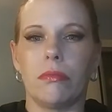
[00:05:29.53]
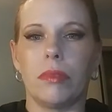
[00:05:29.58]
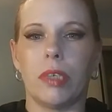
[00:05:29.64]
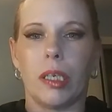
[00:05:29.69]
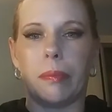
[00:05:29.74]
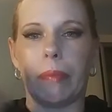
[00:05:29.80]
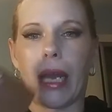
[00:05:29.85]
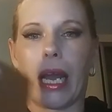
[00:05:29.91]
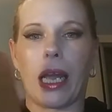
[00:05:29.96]

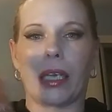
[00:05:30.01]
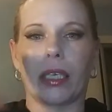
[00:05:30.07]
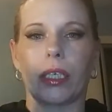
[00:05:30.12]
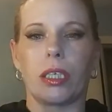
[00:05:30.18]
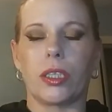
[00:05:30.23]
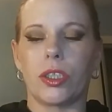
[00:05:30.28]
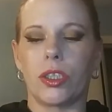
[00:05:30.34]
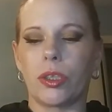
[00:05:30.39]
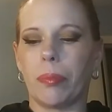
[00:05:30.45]

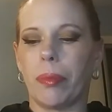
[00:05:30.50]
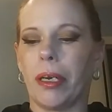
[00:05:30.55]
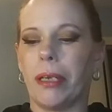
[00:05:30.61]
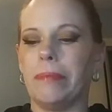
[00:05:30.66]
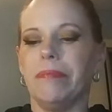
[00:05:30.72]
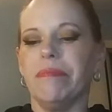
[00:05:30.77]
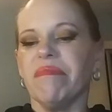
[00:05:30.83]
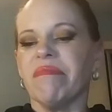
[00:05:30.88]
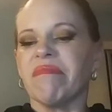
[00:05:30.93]
unpackaged.
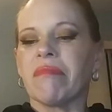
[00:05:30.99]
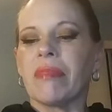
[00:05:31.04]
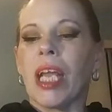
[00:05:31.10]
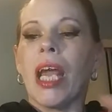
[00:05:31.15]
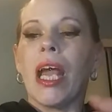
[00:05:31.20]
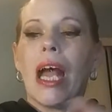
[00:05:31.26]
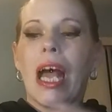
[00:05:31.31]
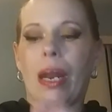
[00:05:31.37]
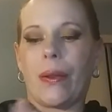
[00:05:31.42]
But
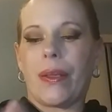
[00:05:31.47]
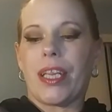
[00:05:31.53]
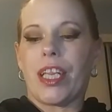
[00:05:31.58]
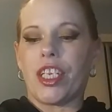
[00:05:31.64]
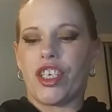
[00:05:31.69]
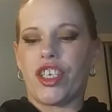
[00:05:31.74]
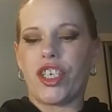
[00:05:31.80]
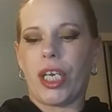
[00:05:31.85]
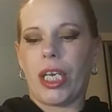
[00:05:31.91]

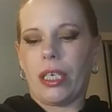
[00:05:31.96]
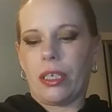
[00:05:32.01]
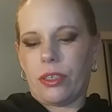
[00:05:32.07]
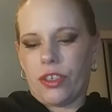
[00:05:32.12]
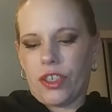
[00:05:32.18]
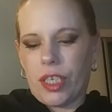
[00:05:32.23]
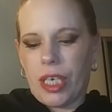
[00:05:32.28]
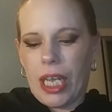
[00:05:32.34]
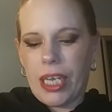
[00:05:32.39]
anyway, the
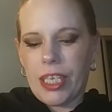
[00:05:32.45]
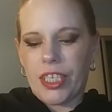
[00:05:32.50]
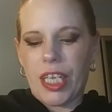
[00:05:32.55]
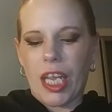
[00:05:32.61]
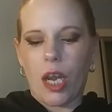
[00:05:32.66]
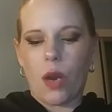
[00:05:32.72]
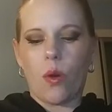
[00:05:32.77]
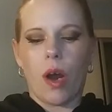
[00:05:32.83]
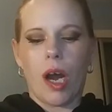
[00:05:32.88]
Je Ne
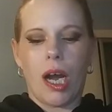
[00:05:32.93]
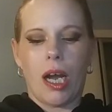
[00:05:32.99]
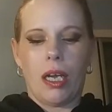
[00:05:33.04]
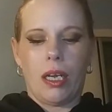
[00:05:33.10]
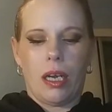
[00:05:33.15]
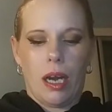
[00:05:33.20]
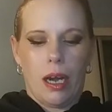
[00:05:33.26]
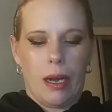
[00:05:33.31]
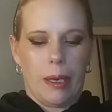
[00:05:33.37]
Sais
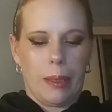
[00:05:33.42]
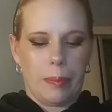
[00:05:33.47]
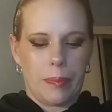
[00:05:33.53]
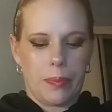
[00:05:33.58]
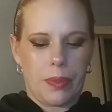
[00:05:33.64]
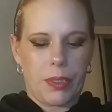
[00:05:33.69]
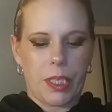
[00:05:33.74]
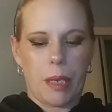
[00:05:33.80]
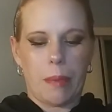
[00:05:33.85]
Quoi,
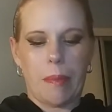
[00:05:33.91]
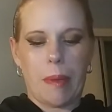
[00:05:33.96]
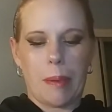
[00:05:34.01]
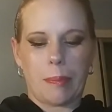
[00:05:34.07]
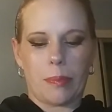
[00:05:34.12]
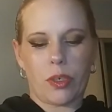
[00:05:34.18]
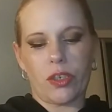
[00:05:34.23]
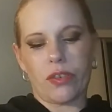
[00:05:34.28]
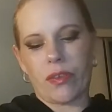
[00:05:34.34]
some
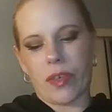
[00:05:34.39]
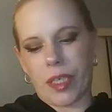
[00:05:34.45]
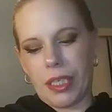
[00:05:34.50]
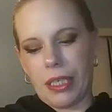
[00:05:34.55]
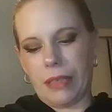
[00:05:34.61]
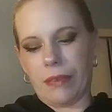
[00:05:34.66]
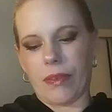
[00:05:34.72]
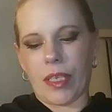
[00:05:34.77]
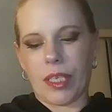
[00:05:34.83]
members
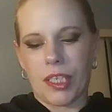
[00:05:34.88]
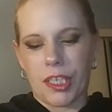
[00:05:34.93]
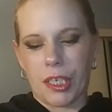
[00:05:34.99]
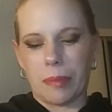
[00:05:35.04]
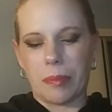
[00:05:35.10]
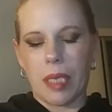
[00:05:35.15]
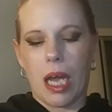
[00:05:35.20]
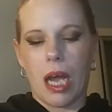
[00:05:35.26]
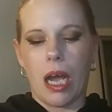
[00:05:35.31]
received this,
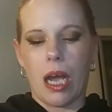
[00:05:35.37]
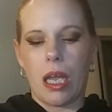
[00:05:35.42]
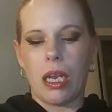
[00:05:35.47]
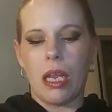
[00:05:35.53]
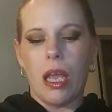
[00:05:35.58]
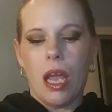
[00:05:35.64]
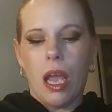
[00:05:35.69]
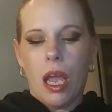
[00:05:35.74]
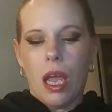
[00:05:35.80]
some not.
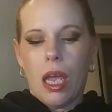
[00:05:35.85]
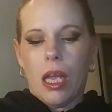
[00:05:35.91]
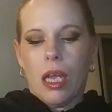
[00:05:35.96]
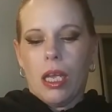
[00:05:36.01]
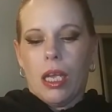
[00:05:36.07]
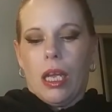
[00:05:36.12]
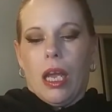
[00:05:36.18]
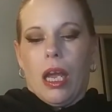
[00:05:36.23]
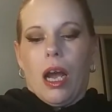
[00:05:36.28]

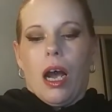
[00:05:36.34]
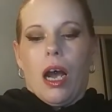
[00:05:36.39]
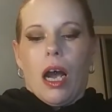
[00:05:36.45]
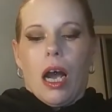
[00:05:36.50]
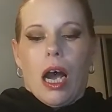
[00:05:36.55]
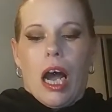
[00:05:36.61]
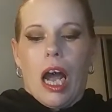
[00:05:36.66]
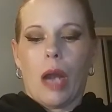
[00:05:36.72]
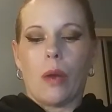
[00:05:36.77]

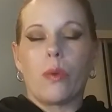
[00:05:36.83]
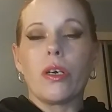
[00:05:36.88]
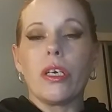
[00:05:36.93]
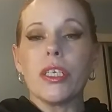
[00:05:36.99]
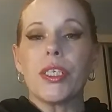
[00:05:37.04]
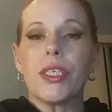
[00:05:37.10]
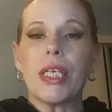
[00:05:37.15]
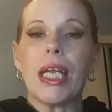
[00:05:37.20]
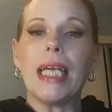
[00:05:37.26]
I
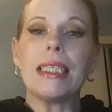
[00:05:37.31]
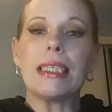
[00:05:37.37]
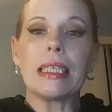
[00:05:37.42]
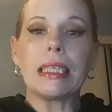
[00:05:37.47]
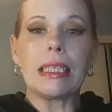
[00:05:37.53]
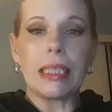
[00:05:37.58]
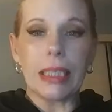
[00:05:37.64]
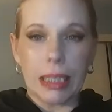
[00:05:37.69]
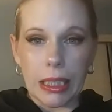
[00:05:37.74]
will say
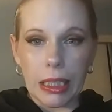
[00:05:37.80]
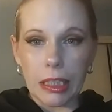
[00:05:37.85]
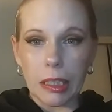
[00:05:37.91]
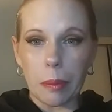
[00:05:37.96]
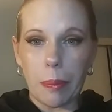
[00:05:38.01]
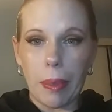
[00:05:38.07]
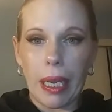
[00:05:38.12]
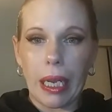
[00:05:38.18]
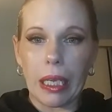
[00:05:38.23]
that this is
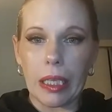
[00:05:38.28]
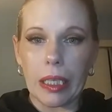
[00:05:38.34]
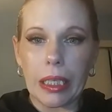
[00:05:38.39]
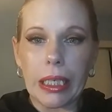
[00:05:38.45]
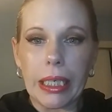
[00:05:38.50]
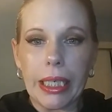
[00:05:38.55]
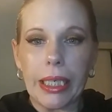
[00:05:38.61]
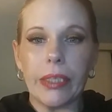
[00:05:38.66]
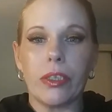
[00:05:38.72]
a
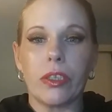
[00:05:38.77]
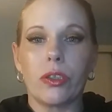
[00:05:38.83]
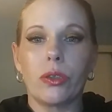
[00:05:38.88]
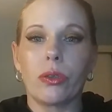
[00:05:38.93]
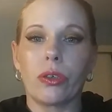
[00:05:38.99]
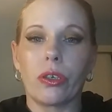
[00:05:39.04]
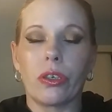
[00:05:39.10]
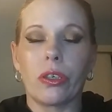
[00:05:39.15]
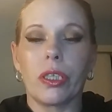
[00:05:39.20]
palette geared
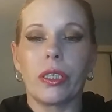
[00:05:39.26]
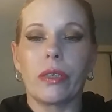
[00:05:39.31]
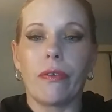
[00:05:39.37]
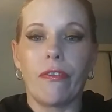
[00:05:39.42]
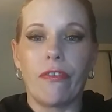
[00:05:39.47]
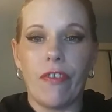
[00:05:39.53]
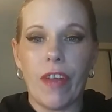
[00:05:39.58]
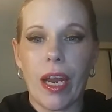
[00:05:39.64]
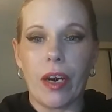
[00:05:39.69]
toward the
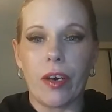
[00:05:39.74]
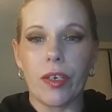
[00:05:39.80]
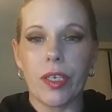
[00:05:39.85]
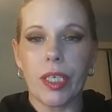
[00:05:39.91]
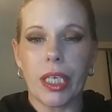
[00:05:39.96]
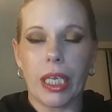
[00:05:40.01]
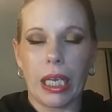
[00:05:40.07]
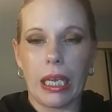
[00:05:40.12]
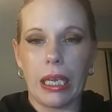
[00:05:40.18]

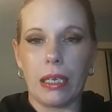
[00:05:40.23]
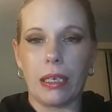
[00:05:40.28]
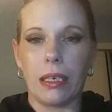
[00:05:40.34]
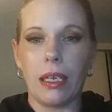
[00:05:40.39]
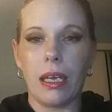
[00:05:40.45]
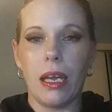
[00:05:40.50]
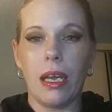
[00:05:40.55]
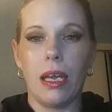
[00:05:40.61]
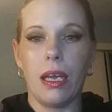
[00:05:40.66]

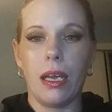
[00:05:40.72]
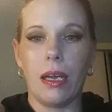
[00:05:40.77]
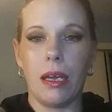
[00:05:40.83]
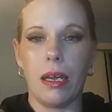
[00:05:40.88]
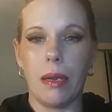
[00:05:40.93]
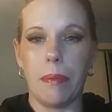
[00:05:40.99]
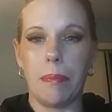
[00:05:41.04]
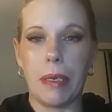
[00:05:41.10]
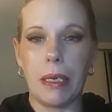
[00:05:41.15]
fair-skinned
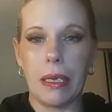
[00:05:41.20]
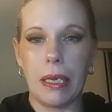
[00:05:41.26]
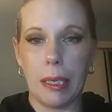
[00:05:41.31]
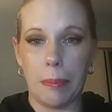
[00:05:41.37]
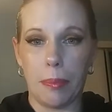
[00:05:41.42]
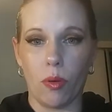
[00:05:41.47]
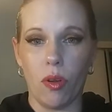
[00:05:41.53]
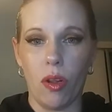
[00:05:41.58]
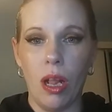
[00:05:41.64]

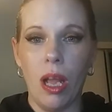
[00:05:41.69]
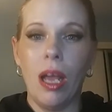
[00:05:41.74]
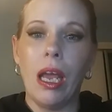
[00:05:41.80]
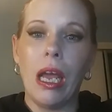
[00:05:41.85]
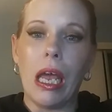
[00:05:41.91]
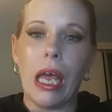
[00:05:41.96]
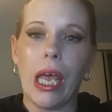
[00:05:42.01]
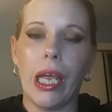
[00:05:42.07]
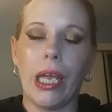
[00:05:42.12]
people,
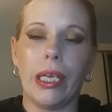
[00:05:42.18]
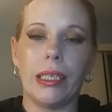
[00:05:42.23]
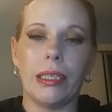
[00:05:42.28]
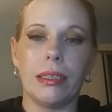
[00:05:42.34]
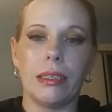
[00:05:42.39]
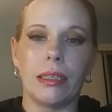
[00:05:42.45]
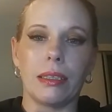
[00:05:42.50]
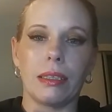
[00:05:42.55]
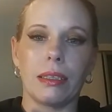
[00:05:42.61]

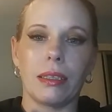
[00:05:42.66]
and